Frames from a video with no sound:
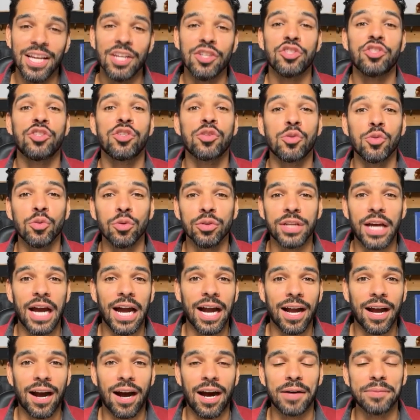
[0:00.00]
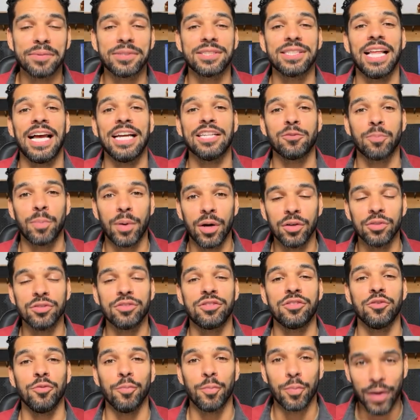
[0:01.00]

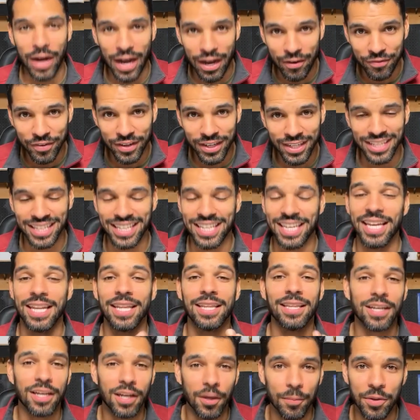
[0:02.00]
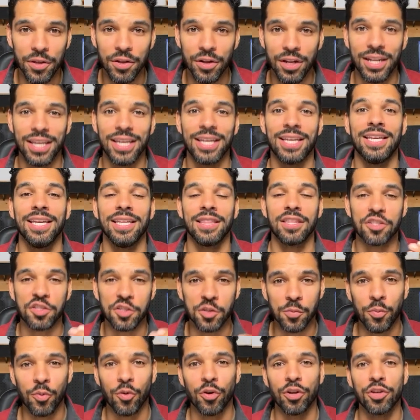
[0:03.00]
School.com/pose to profit. Get in the community. Get the
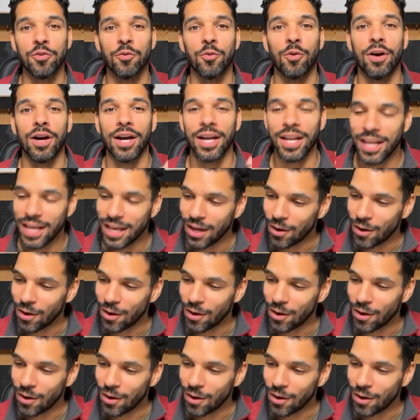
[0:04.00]
support you want.